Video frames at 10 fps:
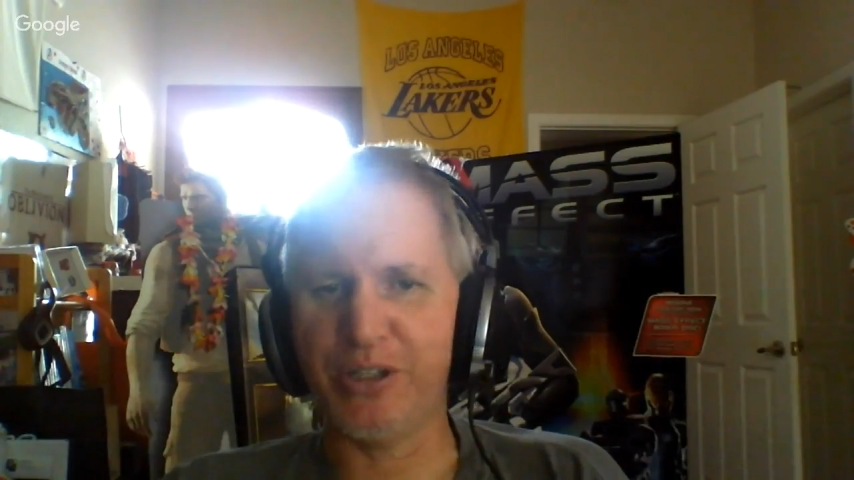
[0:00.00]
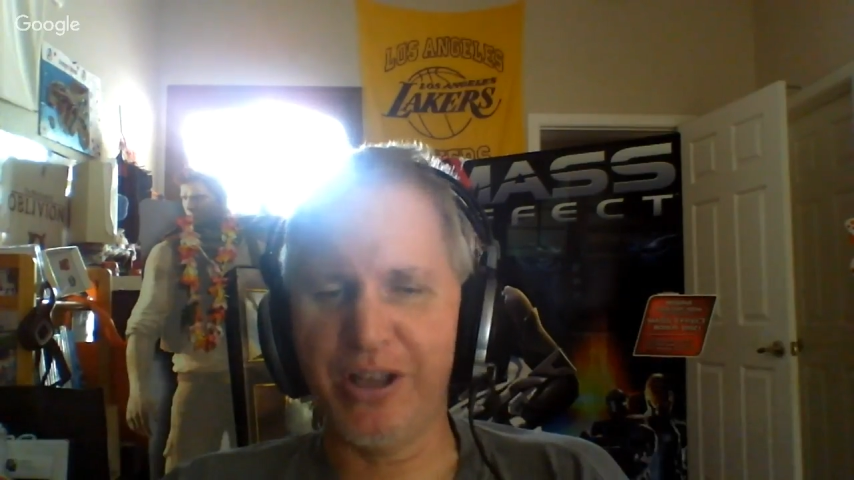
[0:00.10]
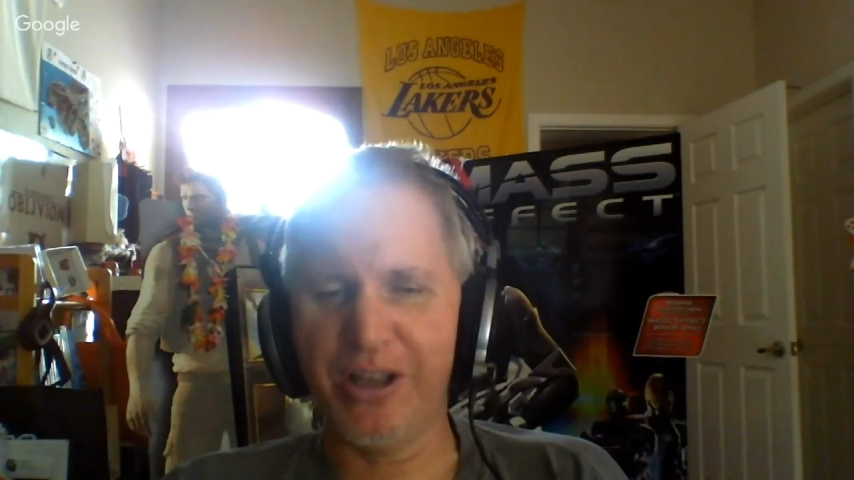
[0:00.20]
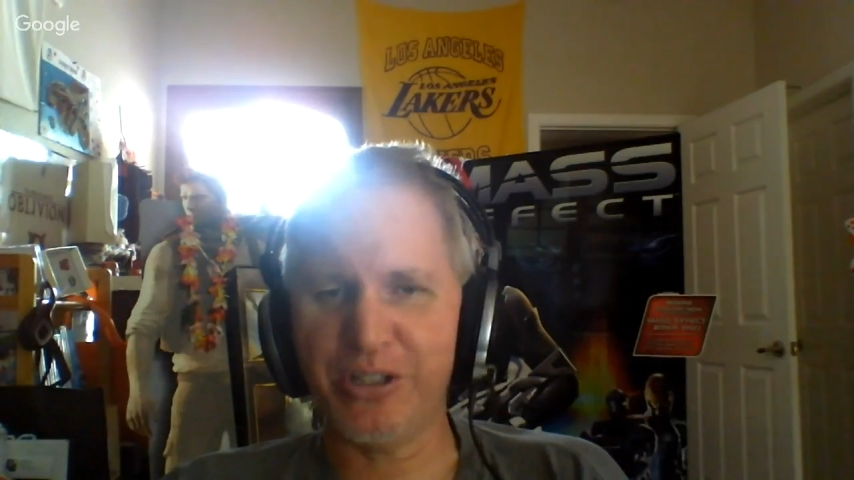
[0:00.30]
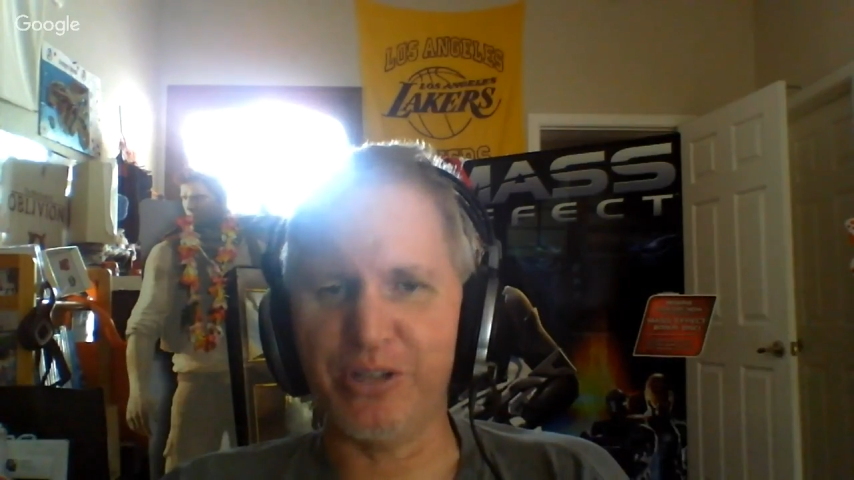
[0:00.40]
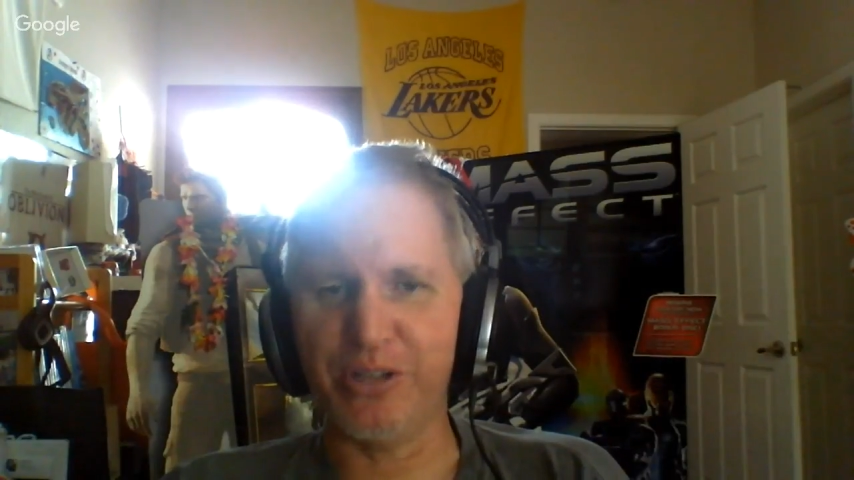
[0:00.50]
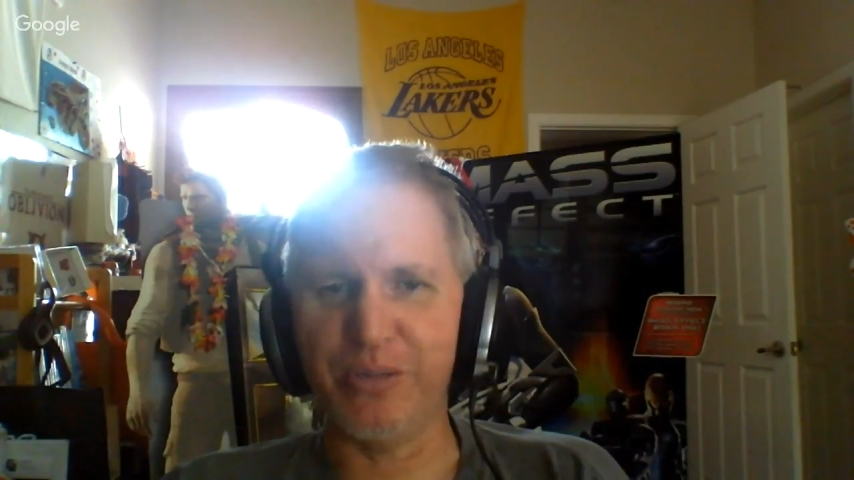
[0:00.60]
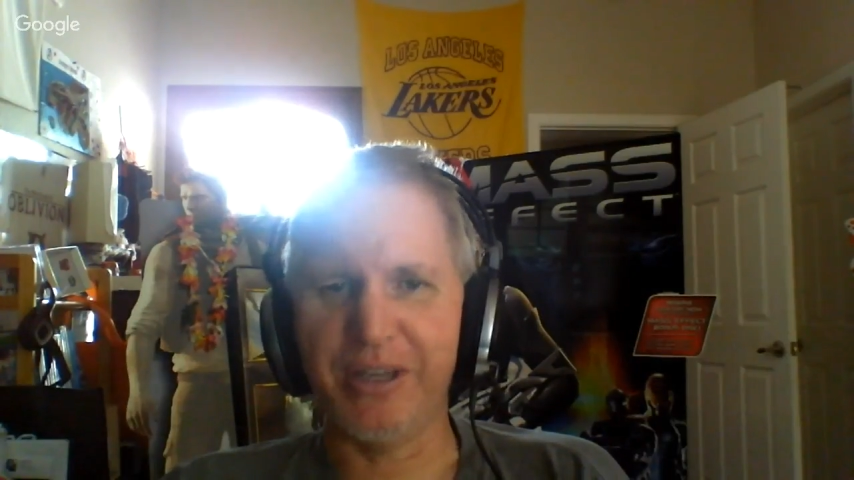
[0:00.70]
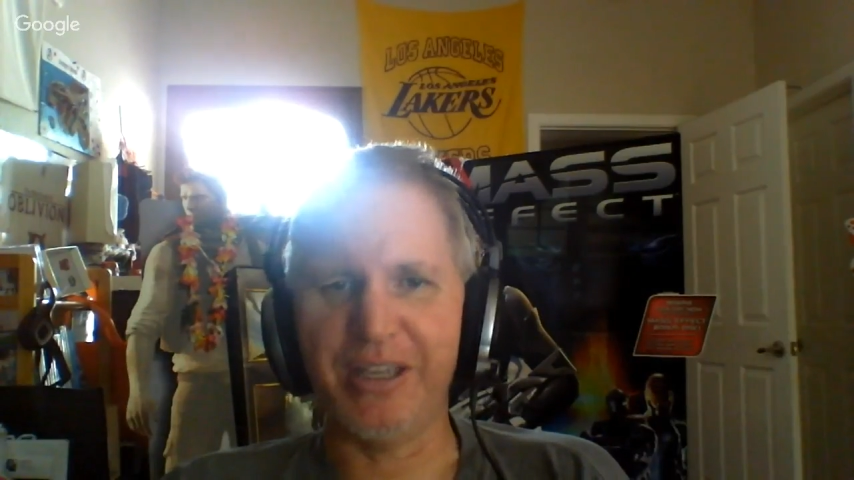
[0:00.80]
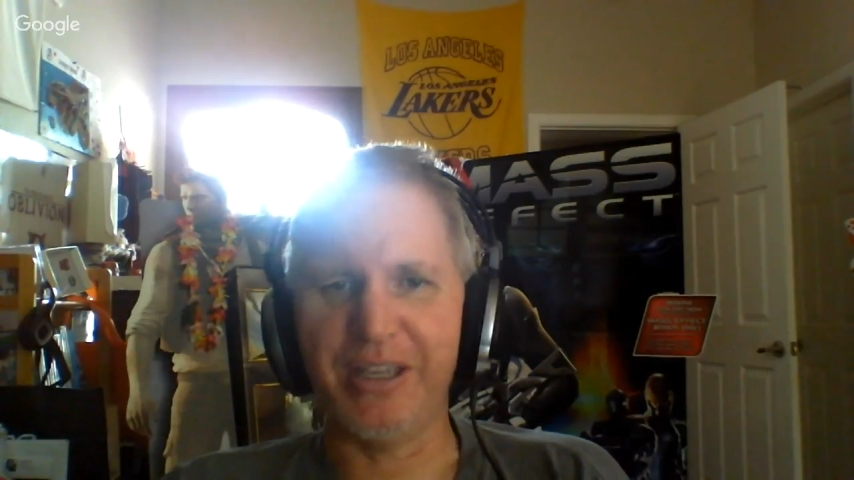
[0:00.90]
awesome
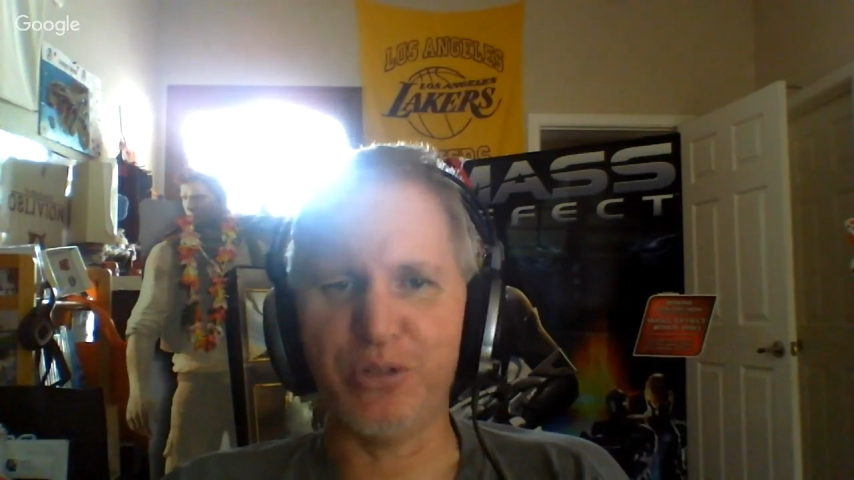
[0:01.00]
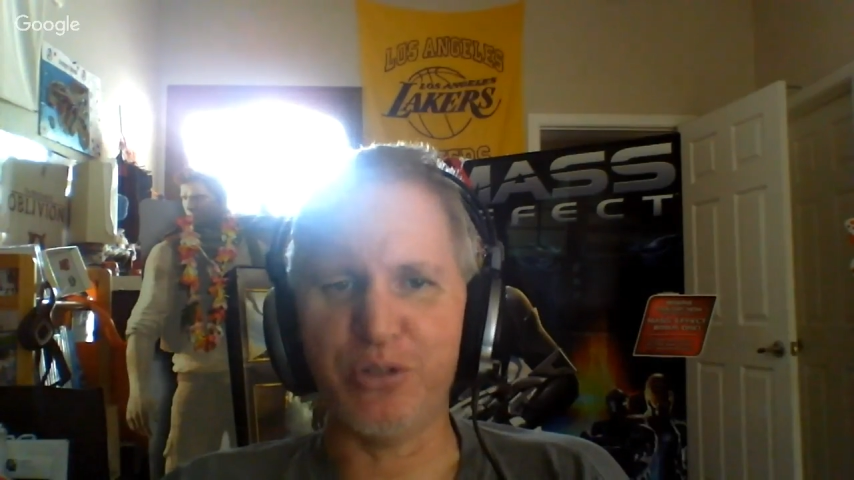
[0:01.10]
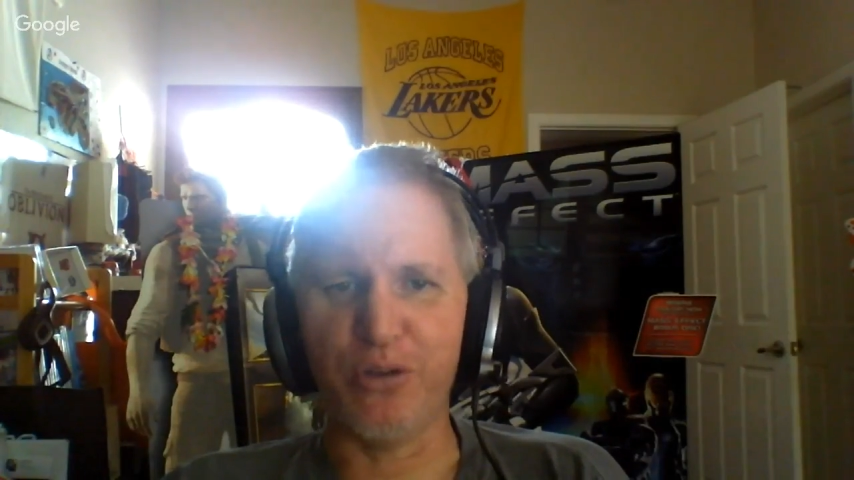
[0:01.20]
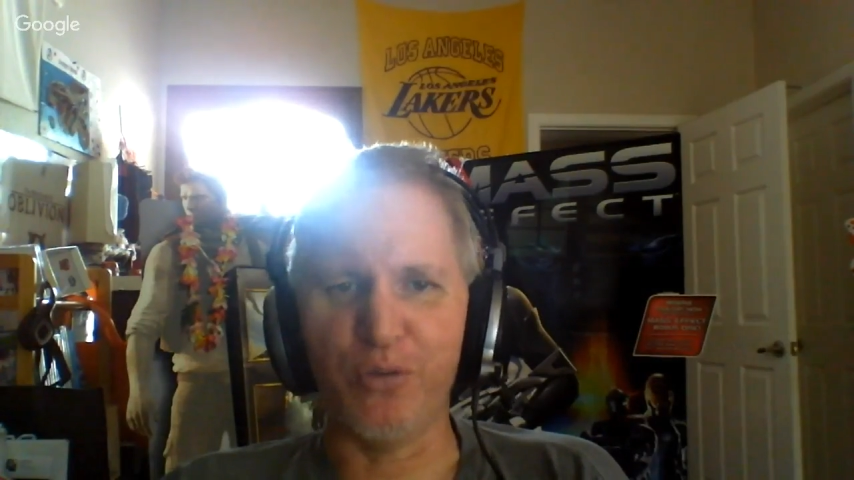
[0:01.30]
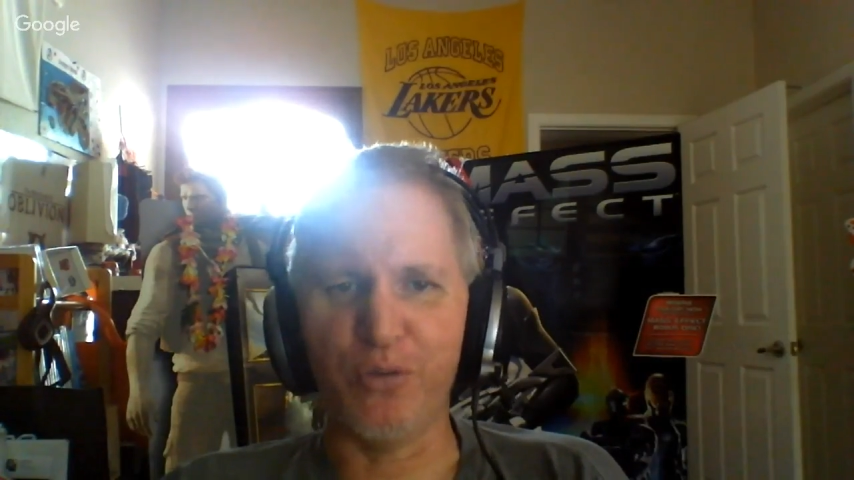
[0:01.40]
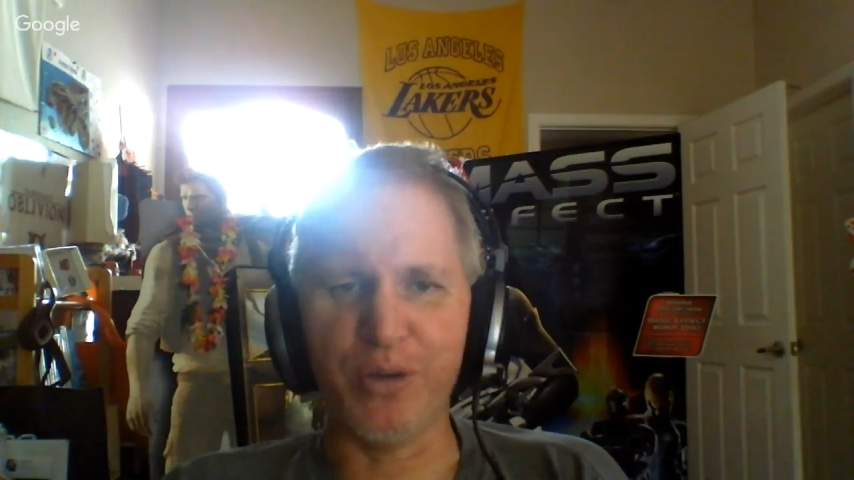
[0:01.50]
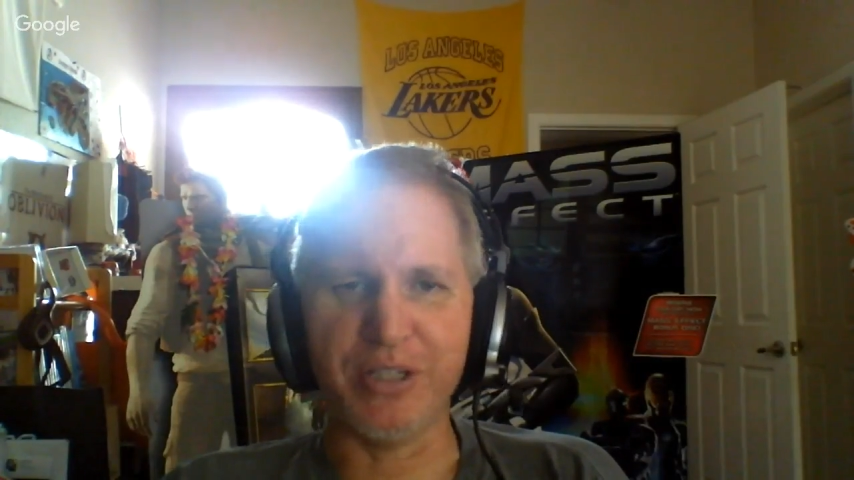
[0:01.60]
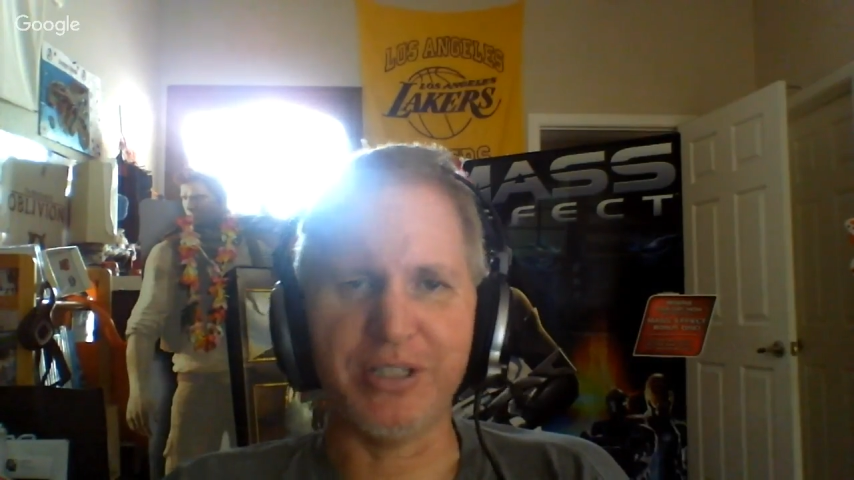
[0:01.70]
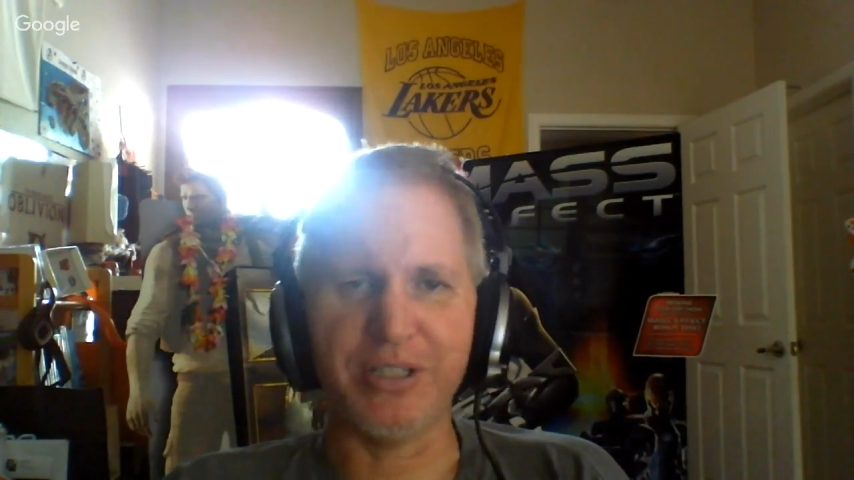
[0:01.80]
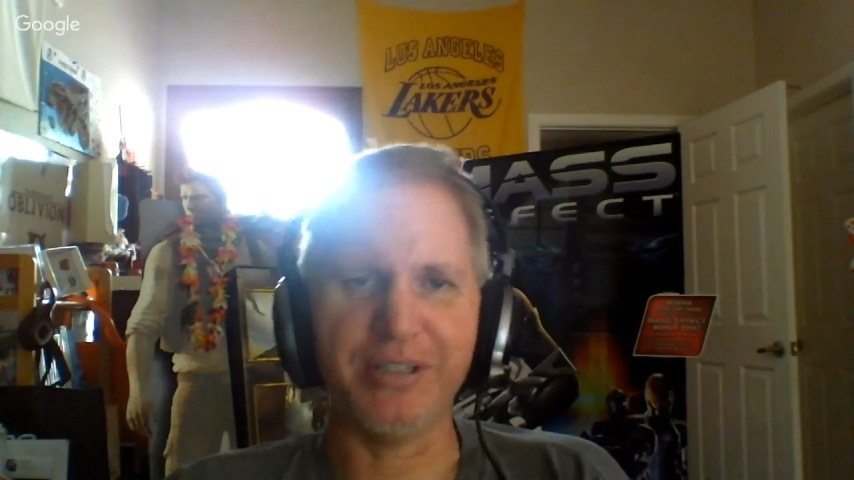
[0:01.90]
game show voice.